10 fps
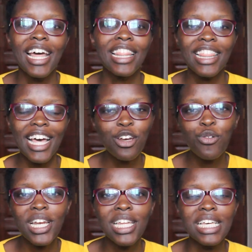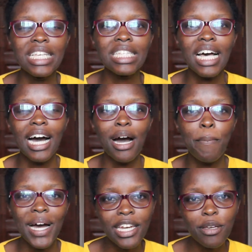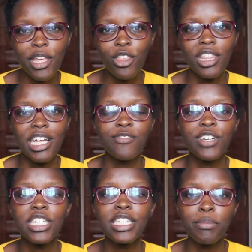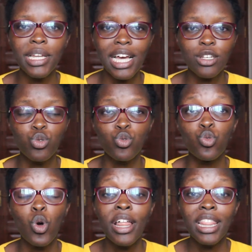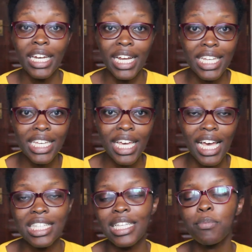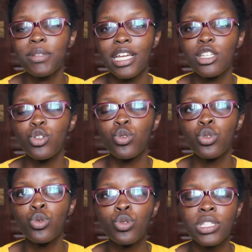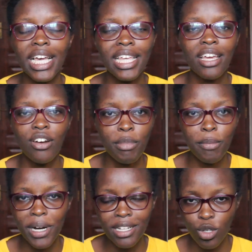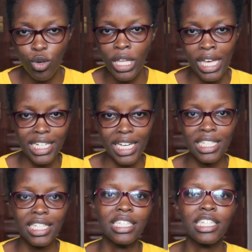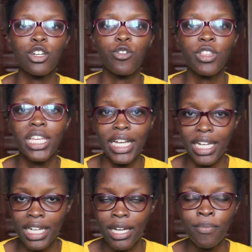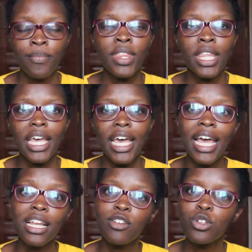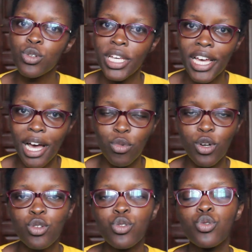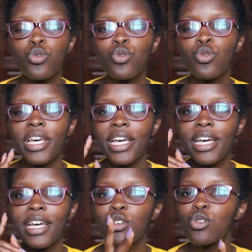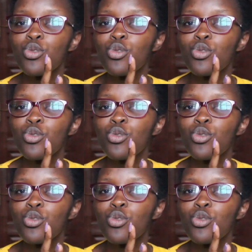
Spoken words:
And the third one is a banding method that's very similar to threading, except that you use either rubber bands or hair ties instead of thread. And today I'm going to do the